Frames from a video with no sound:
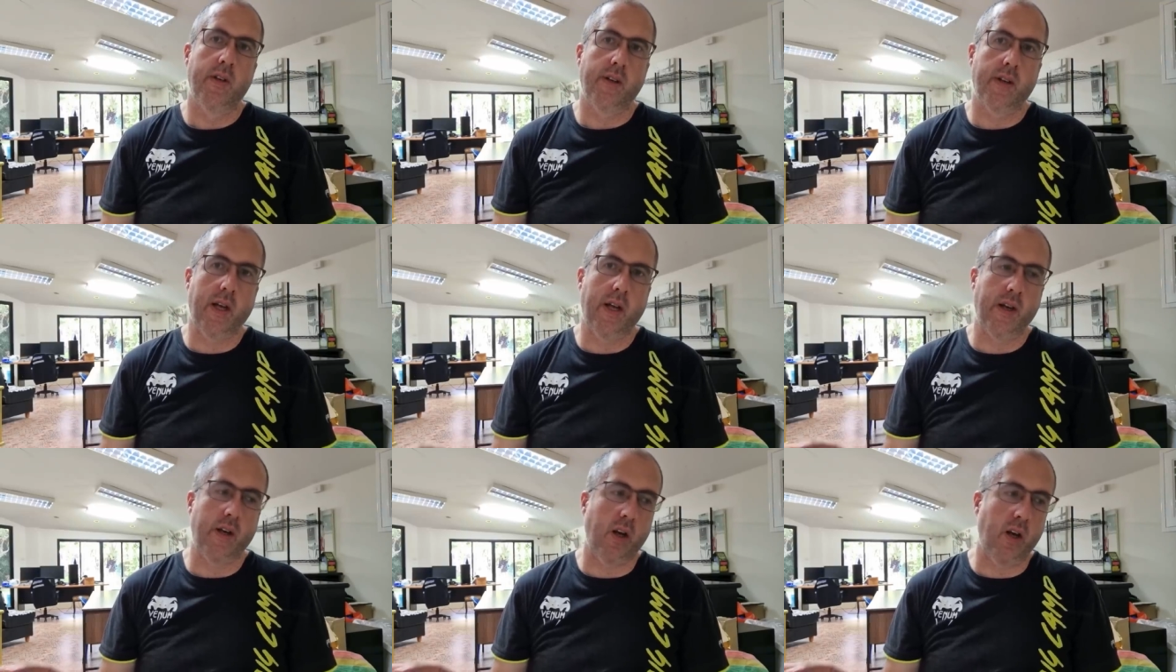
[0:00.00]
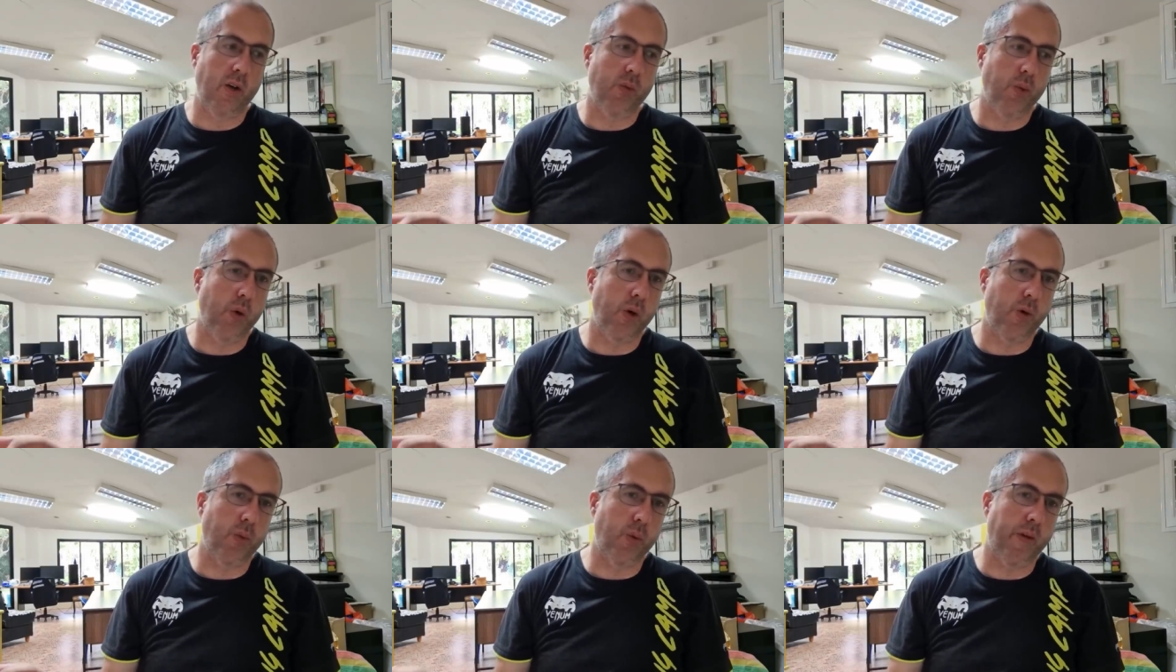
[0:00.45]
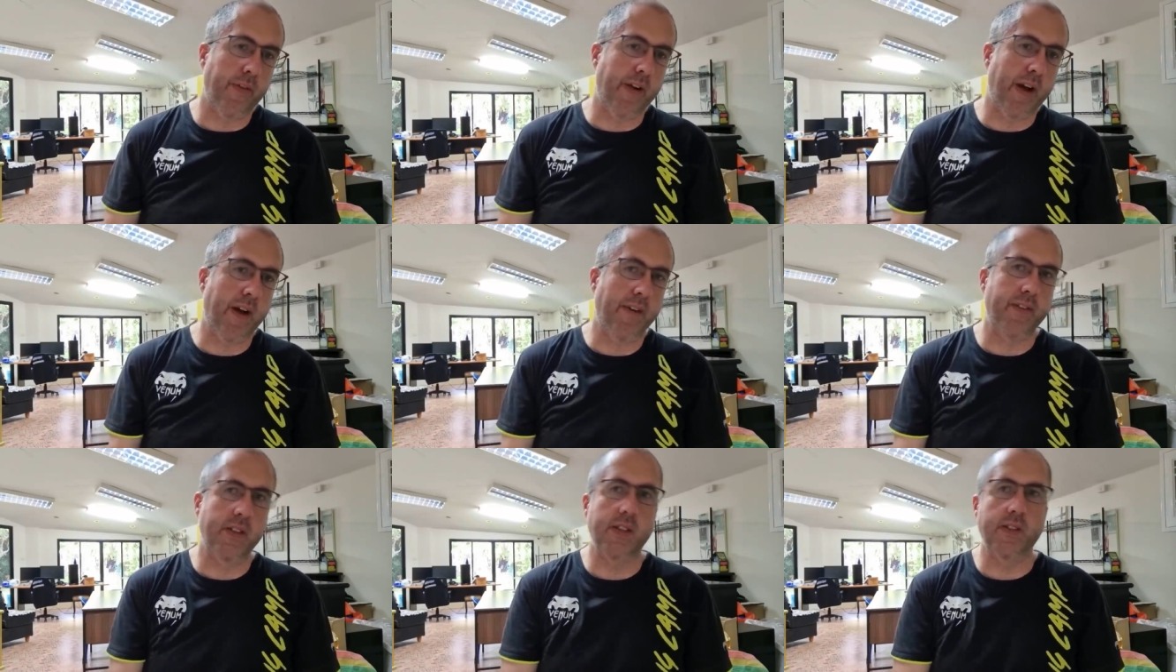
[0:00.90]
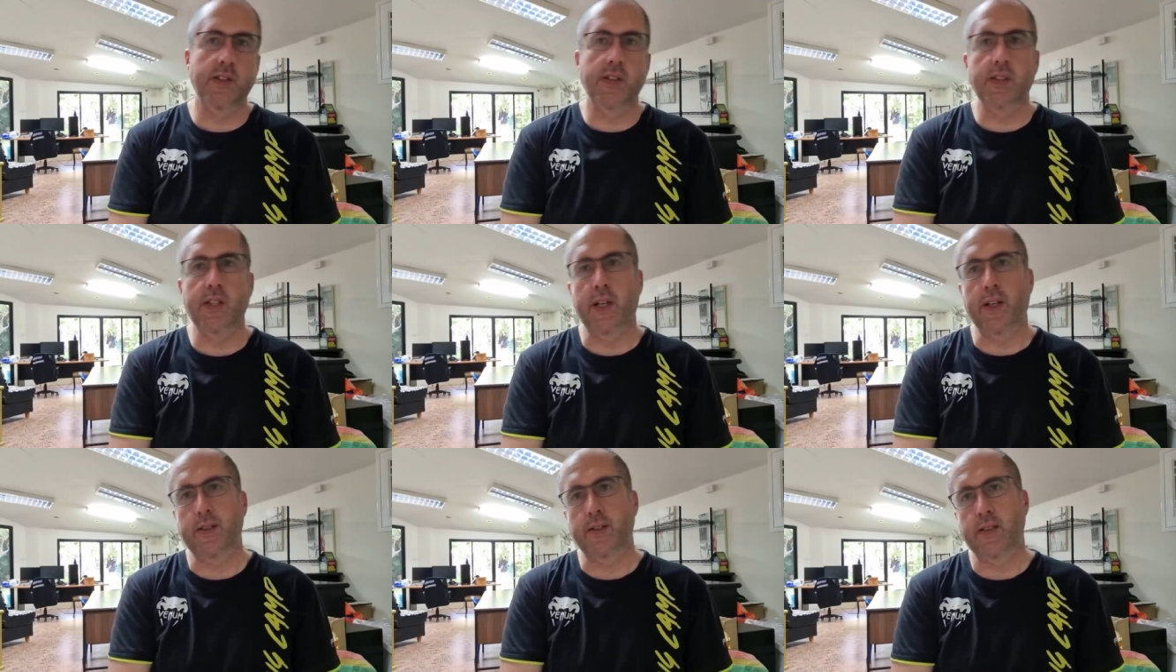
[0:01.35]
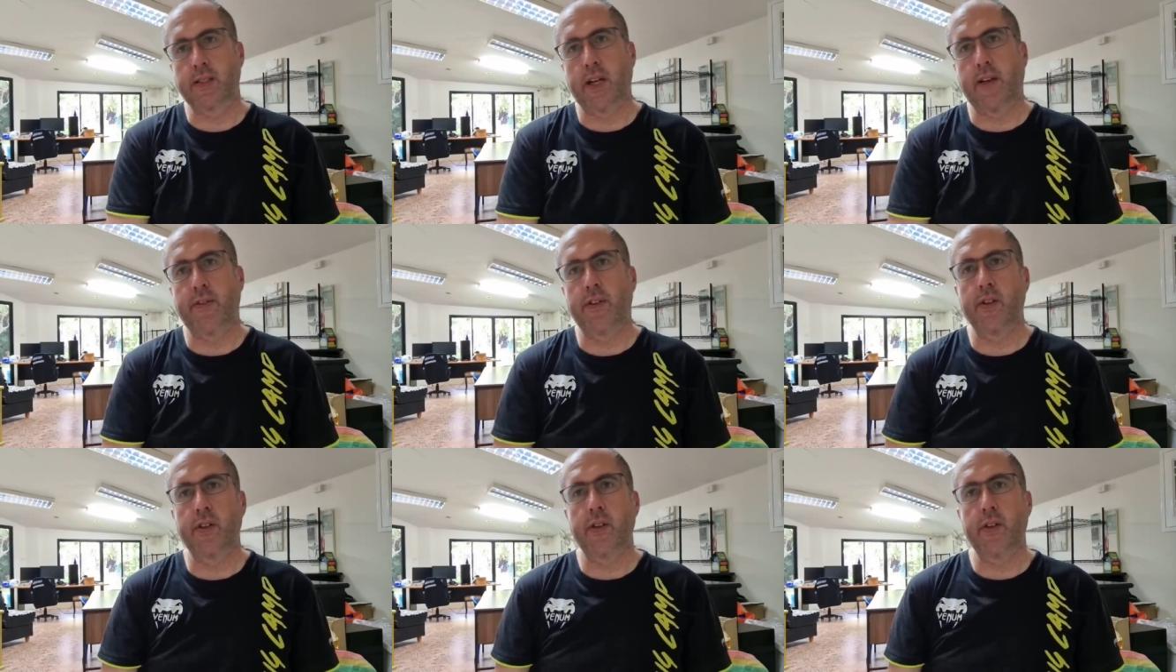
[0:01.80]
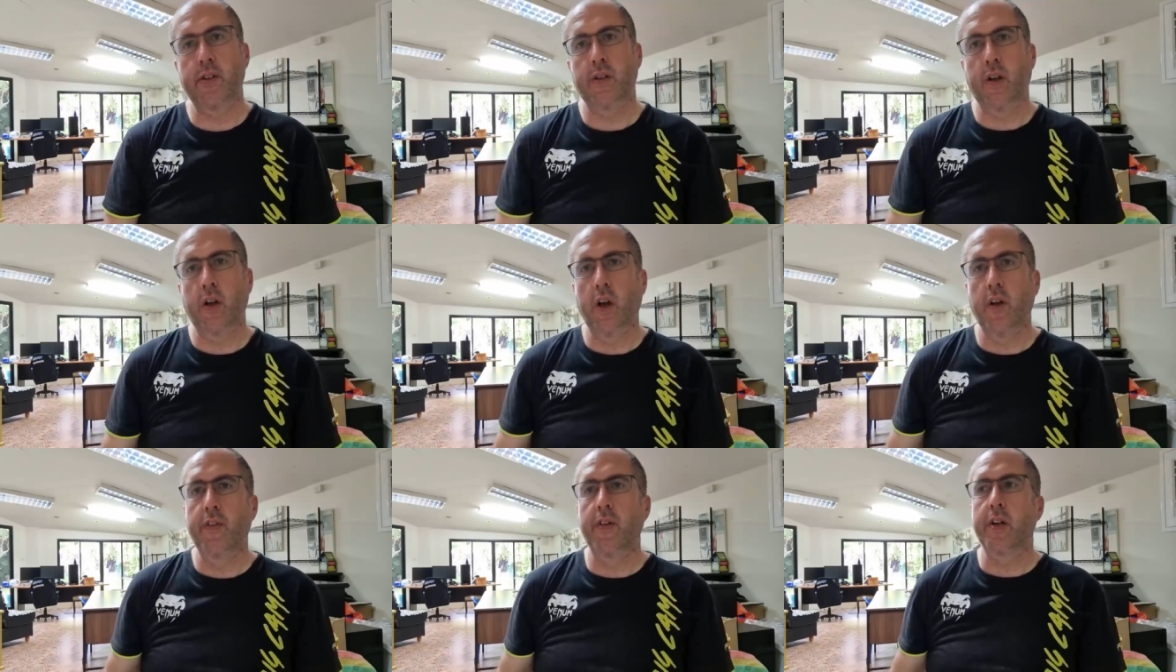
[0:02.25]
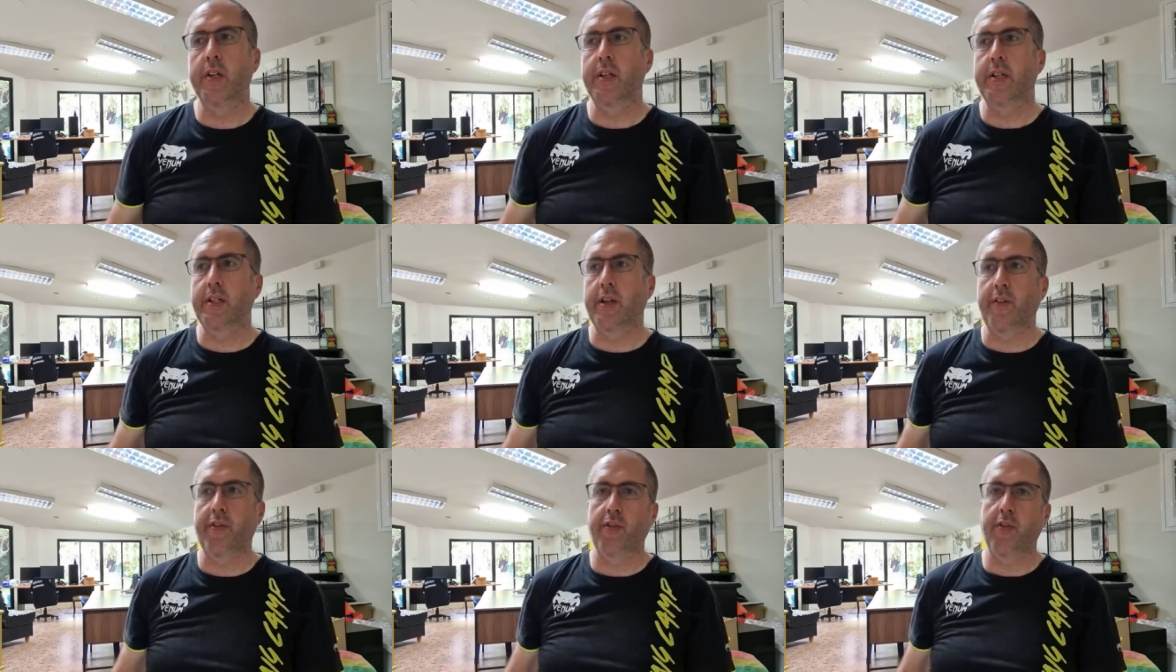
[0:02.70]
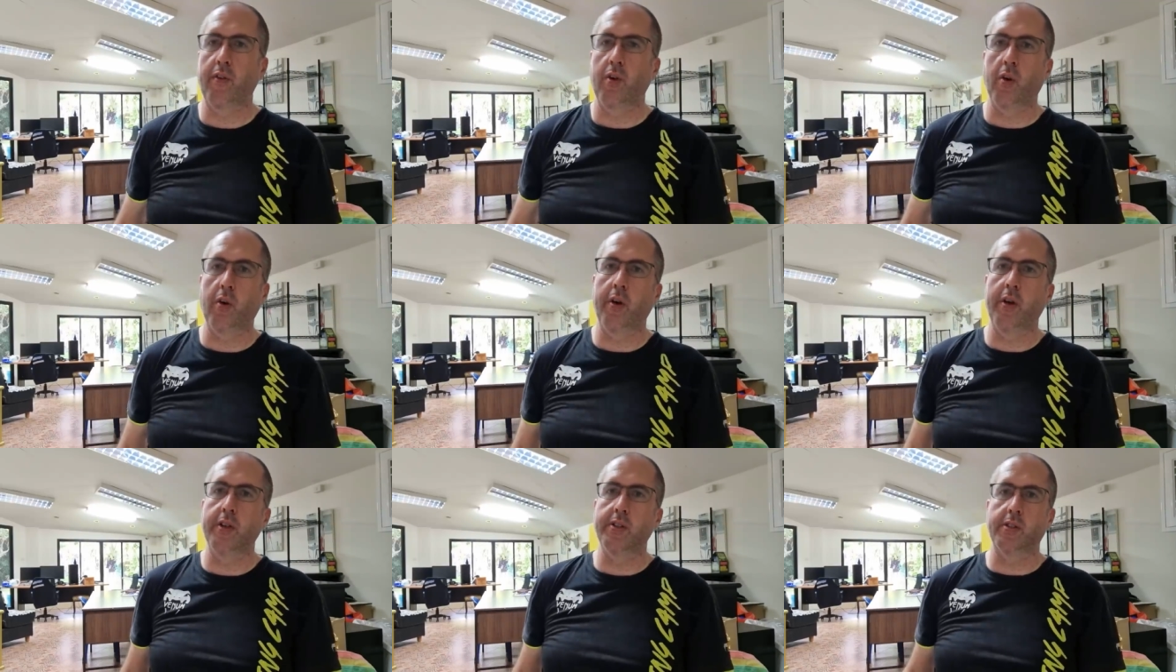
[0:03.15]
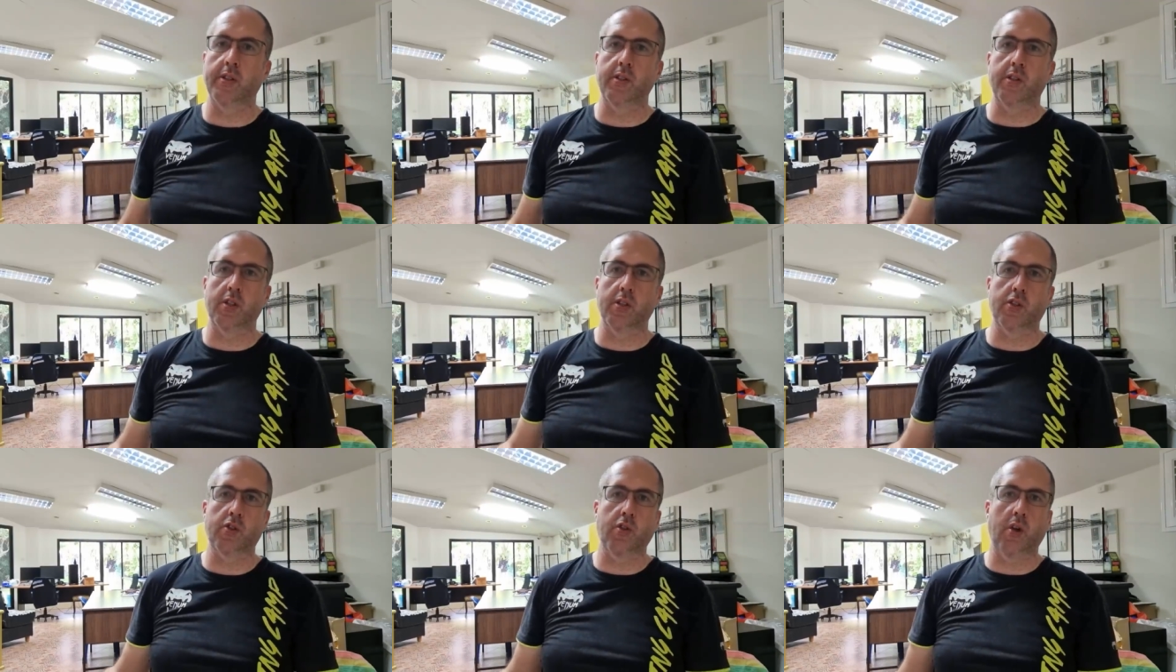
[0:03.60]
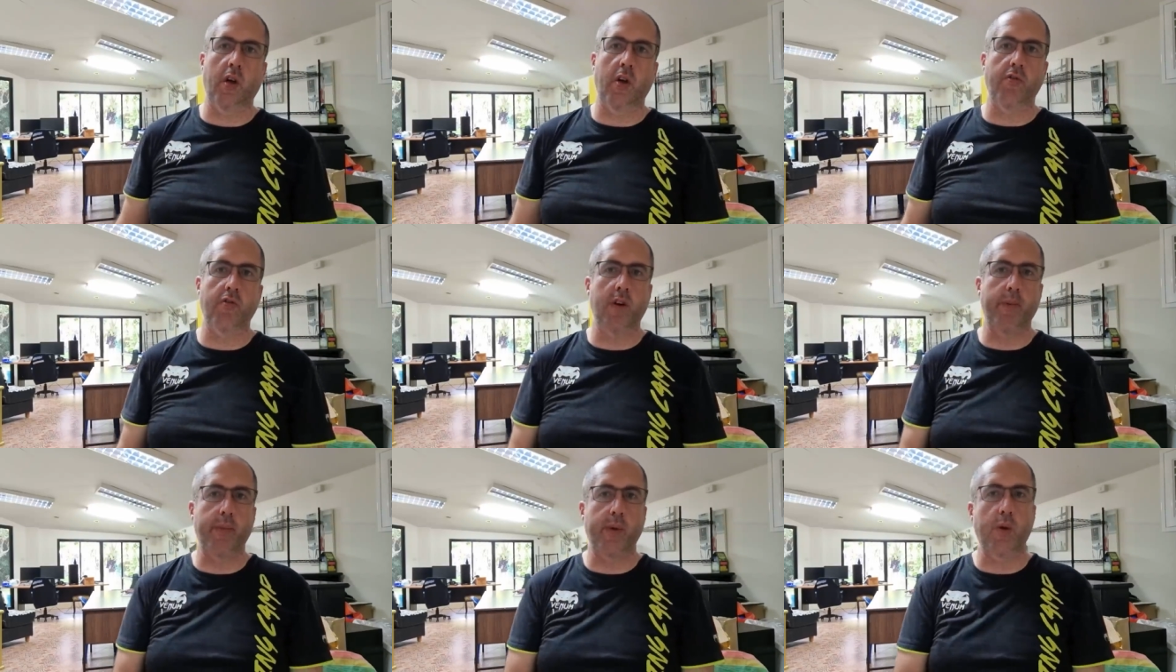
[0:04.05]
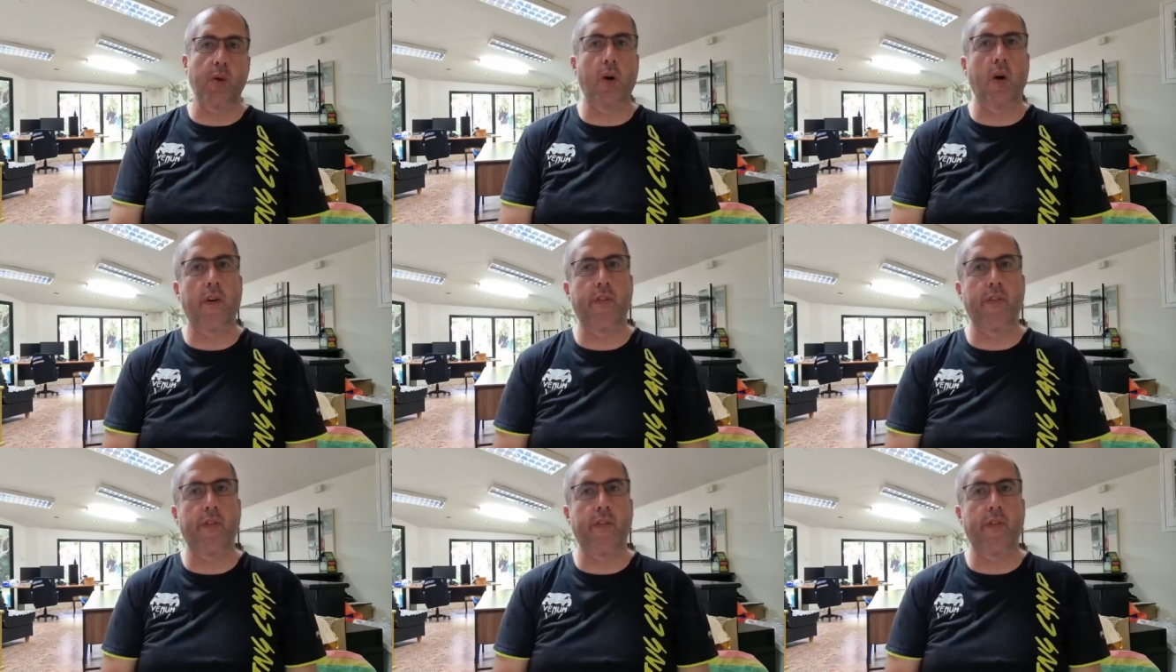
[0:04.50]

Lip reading: than I would with having six, seven other different lawyers that just try and rip you